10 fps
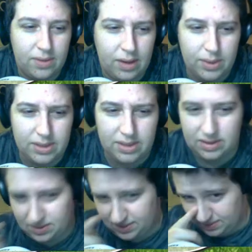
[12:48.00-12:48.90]
It wasn't
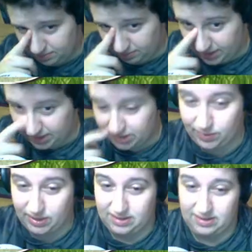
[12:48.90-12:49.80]
much
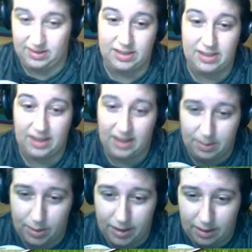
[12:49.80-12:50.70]
of a distance to
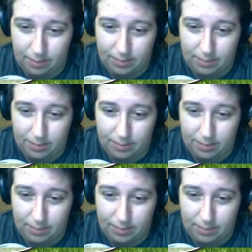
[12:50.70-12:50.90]
clamber down,